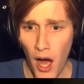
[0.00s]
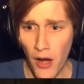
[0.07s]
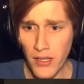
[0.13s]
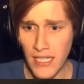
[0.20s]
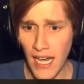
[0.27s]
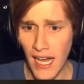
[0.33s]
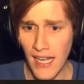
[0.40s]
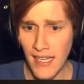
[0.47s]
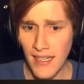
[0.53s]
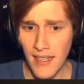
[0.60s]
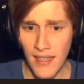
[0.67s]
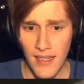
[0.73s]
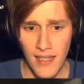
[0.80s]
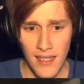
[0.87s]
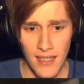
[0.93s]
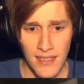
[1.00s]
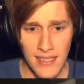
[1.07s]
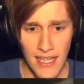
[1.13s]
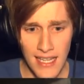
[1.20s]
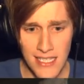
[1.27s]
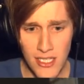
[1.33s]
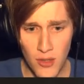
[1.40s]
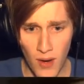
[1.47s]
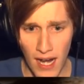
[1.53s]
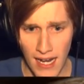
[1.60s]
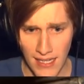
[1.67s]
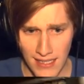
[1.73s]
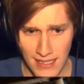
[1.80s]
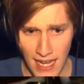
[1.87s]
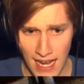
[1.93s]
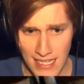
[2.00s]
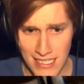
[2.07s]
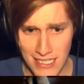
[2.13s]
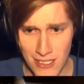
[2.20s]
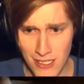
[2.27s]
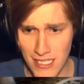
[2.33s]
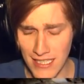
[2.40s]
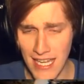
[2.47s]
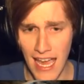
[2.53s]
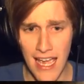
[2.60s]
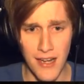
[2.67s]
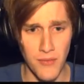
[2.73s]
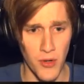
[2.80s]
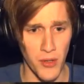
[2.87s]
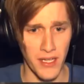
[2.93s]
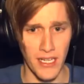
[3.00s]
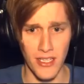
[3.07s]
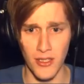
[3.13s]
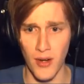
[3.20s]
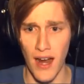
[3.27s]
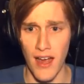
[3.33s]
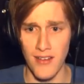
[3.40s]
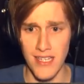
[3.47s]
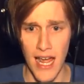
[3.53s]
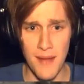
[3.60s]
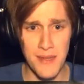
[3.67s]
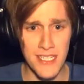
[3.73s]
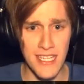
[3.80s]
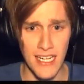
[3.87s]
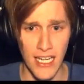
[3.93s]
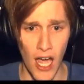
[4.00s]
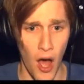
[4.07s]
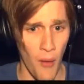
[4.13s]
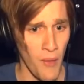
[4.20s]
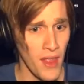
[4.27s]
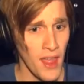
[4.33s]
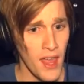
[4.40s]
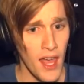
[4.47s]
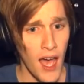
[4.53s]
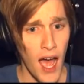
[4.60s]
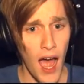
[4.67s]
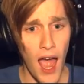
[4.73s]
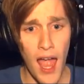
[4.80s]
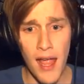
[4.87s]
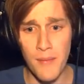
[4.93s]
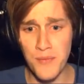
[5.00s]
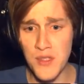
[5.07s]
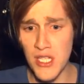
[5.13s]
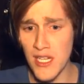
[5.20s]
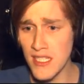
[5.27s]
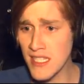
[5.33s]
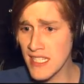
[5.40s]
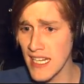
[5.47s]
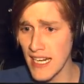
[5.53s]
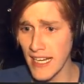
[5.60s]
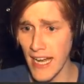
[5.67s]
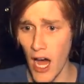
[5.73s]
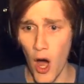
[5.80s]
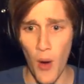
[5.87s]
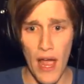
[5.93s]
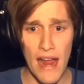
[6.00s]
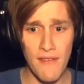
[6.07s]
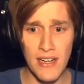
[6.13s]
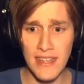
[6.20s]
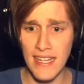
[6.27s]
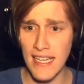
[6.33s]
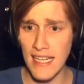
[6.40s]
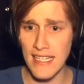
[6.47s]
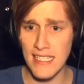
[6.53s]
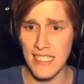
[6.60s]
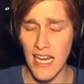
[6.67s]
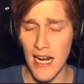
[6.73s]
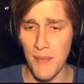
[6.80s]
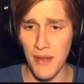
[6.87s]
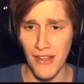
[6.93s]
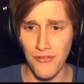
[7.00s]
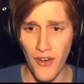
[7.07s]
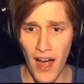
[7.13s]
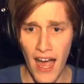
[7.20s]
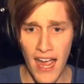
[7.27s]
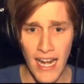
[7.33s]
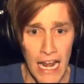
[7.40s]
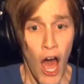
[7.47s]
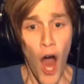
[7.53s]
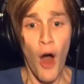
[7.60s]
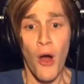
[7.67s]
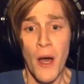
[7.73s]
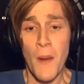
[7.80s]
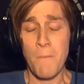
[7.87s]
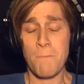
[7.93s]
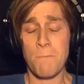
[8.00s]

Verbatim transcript: Okay. Yeah, that's great. Nice. There's a can rolling on the ground. I'm just gonna go. I am just gonna go. Everything is gonna be fine. Oh!